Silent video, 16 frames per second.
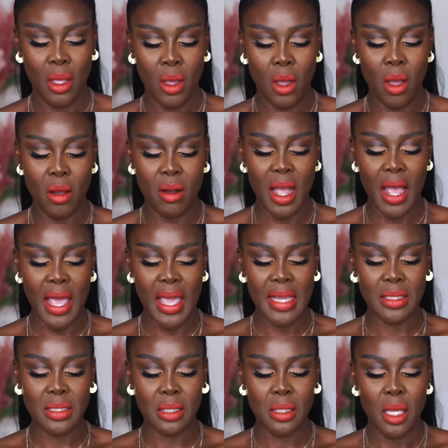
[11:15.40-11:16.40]
All
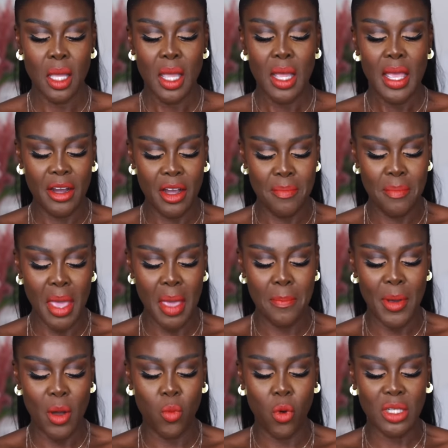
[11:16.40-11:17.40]
right?
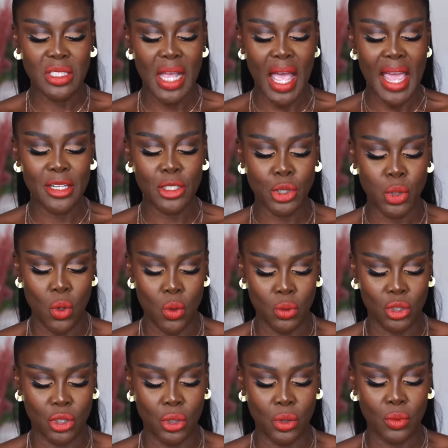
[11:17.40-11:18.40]
Remember what I
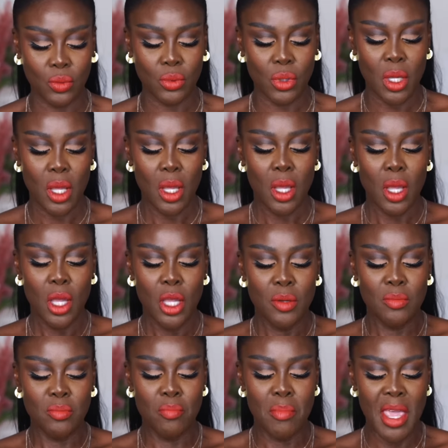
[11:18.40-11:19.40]
told you.
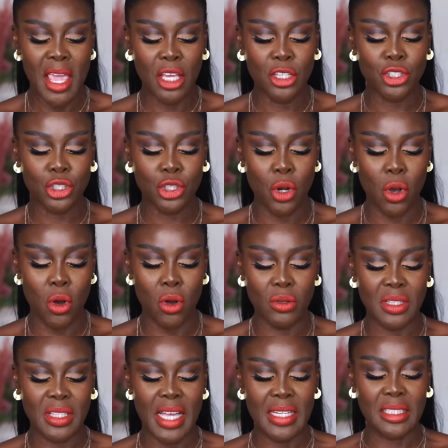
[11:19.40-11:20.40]
Make
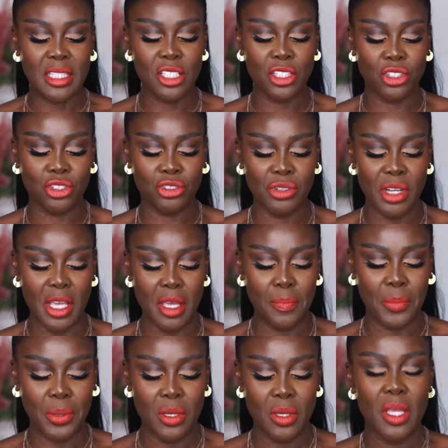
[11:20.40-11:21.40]
sure that the
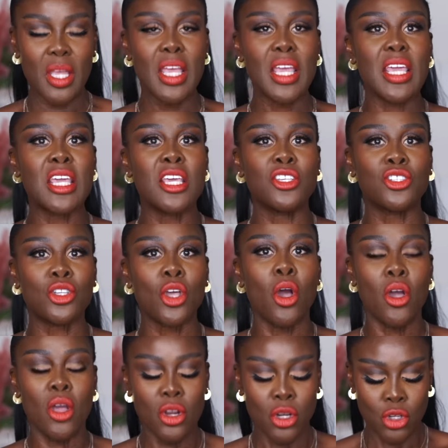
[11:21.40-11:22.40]
strip is
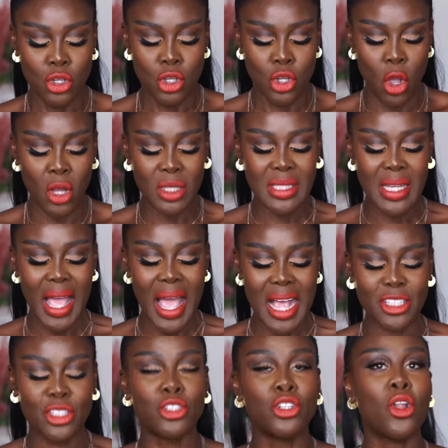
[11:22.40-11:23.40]
not
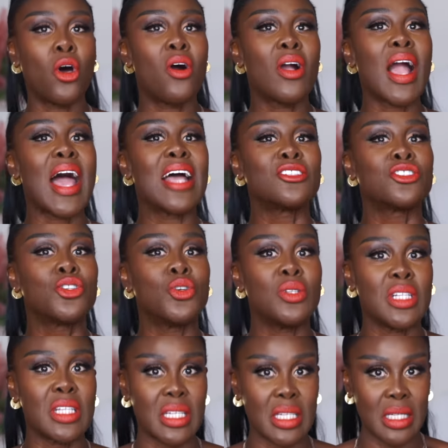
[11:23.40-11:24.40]
as long as you
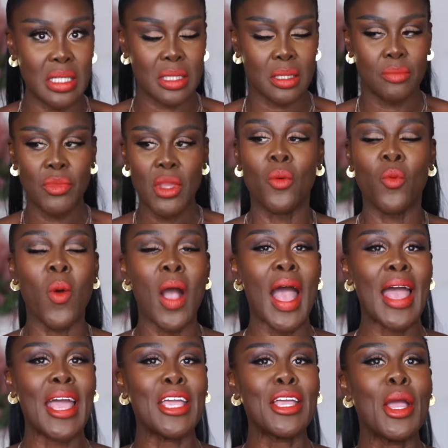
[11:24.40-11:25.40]
need.
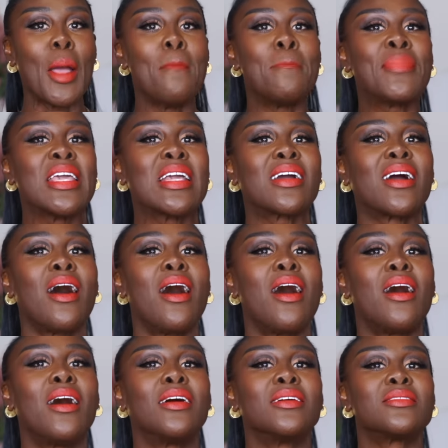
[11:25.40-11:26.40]
Why?
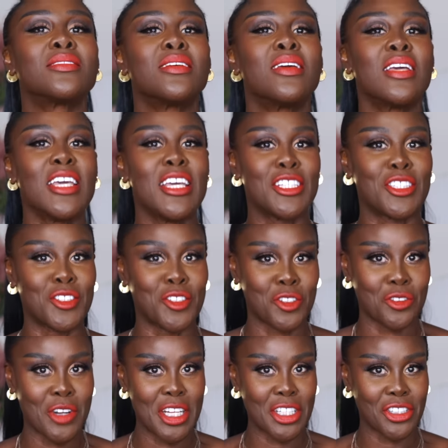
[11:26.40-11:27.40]
Because it
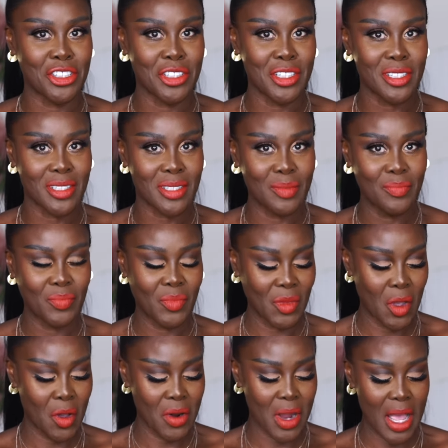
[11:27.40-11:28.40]
stretches.
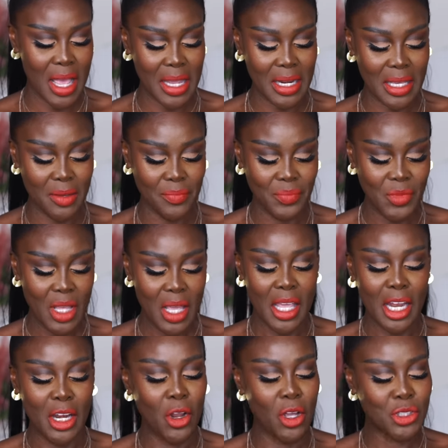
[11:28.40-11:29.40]
Alrighty?
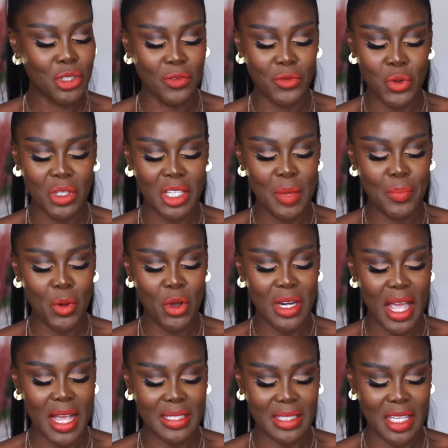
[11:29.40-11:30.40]
A lot of you keep on
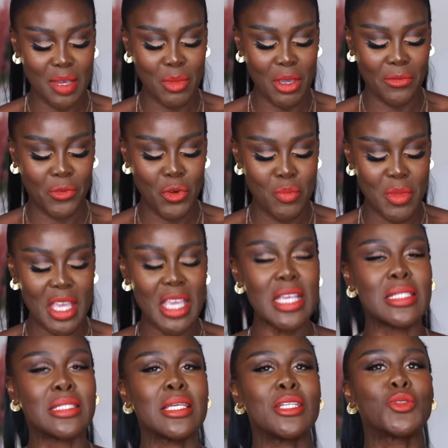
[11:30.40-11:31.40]
asking me, Fumi,
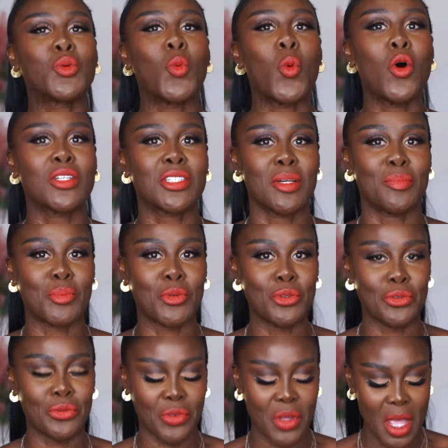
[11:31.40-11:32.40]
is it
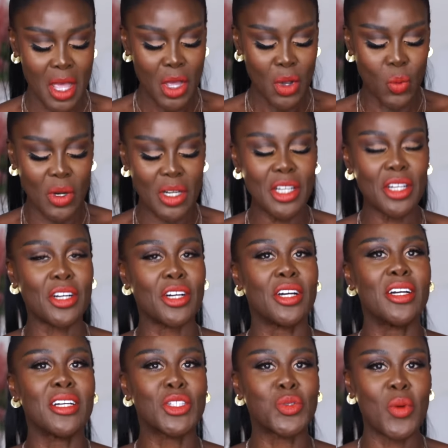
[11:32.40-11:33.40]
waterproof? Will it
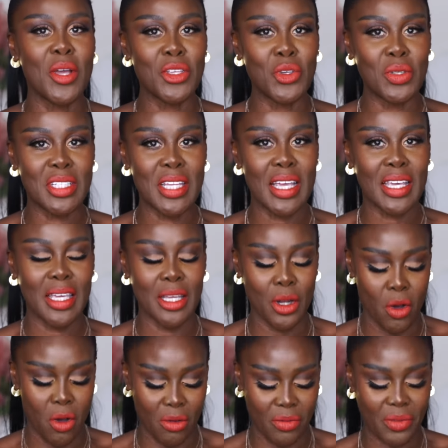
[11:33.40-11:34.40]
hurt when you take it
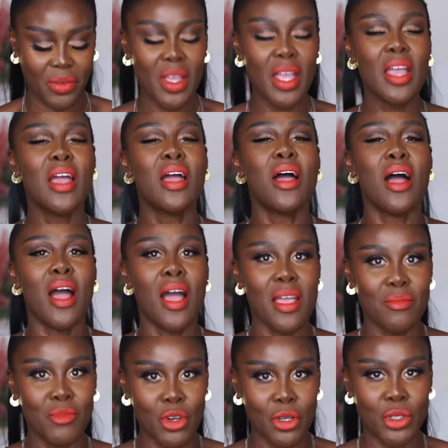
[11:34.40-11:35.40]
off? I
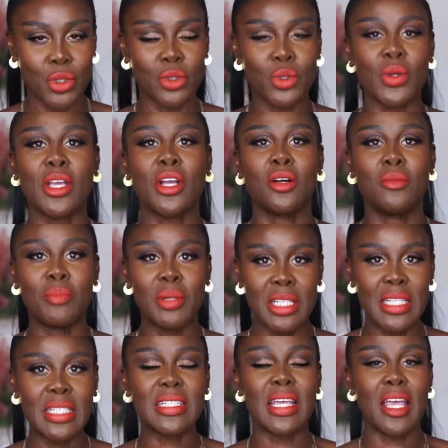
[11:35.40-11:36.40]
am going to do a
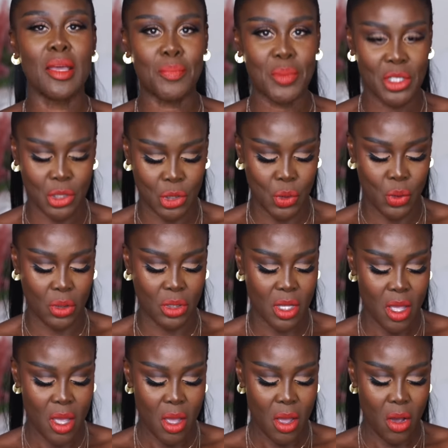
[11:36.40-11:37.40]
complete episode
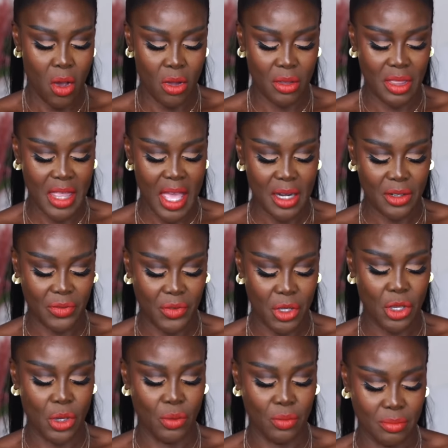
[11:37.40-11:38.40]
on that for
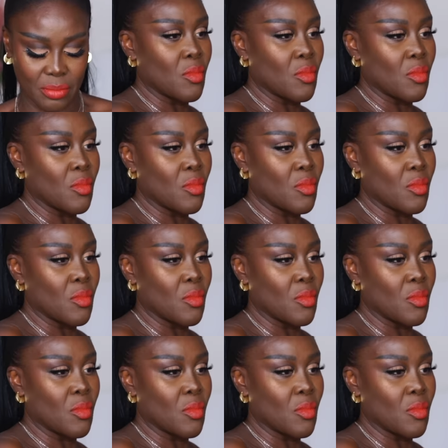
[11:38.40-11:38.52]
you.